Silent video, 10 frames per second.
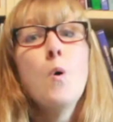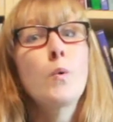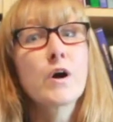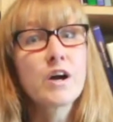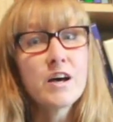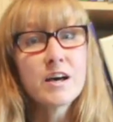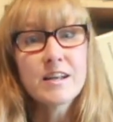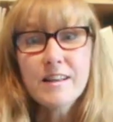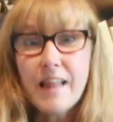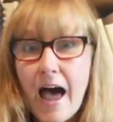We're
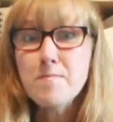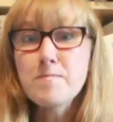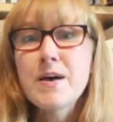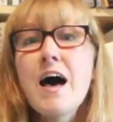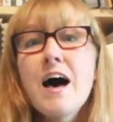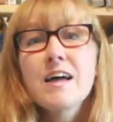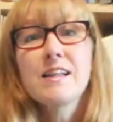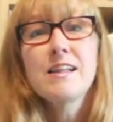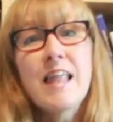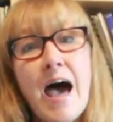gonna clap,
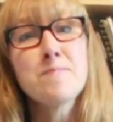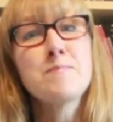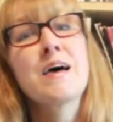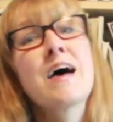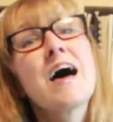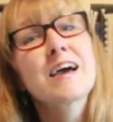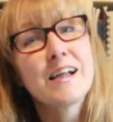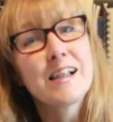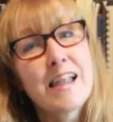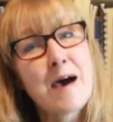clap,
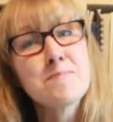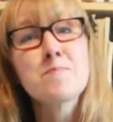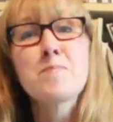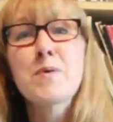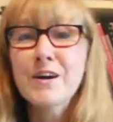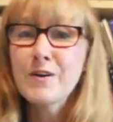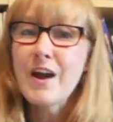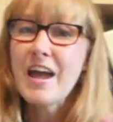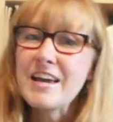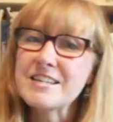Clap our
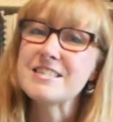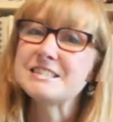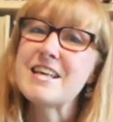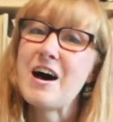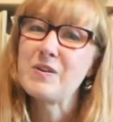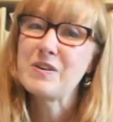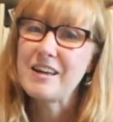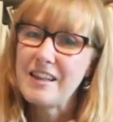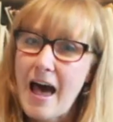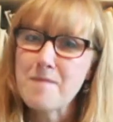crazies out,
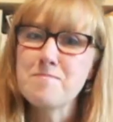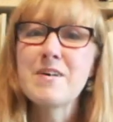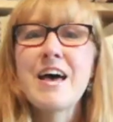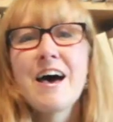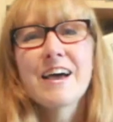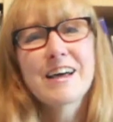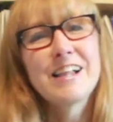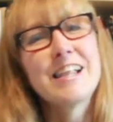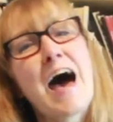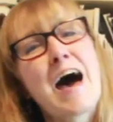clap,
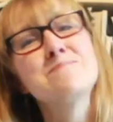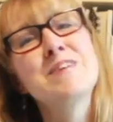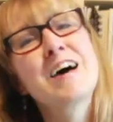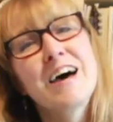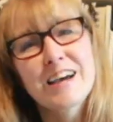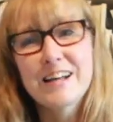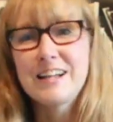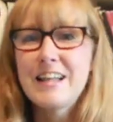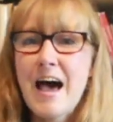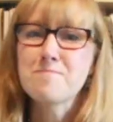clap,
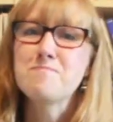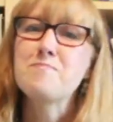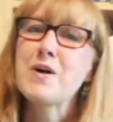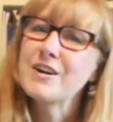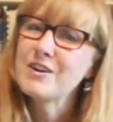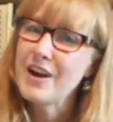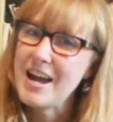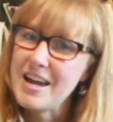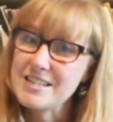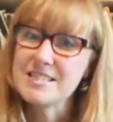clap our
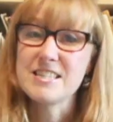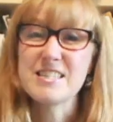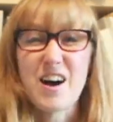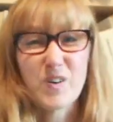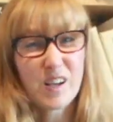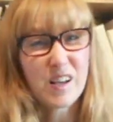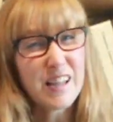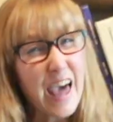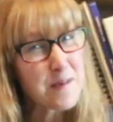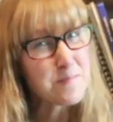crazies out,
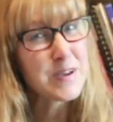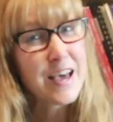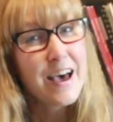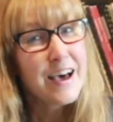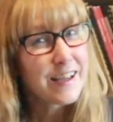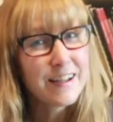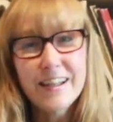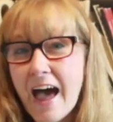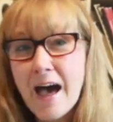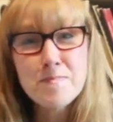clap,
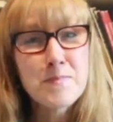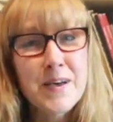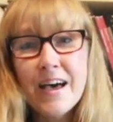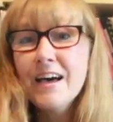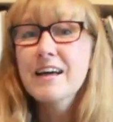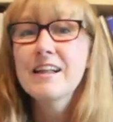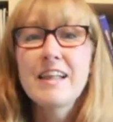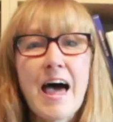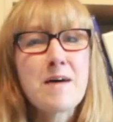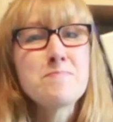clap,
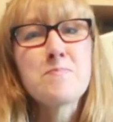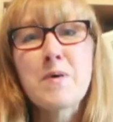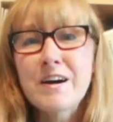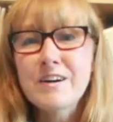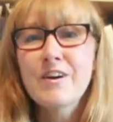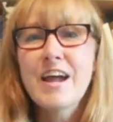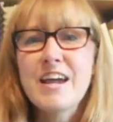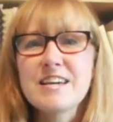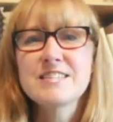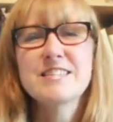clap our
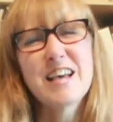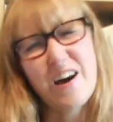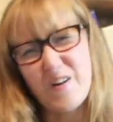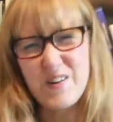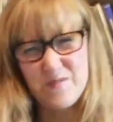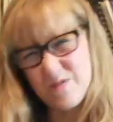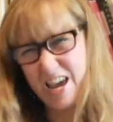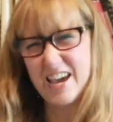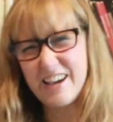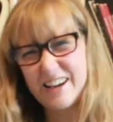crazies out and
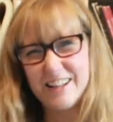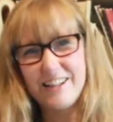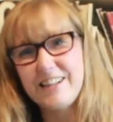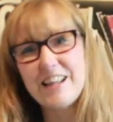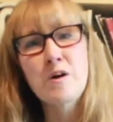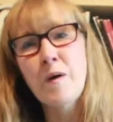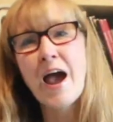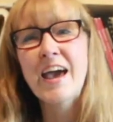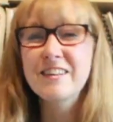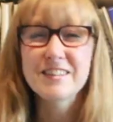wiggle our
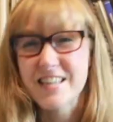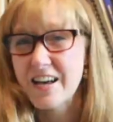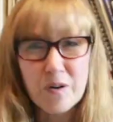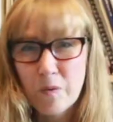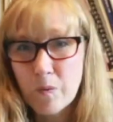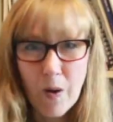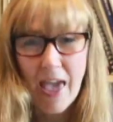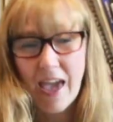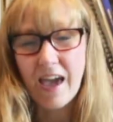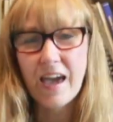waggles
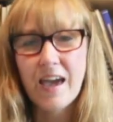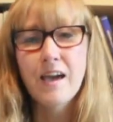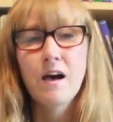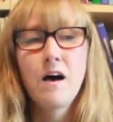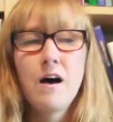away.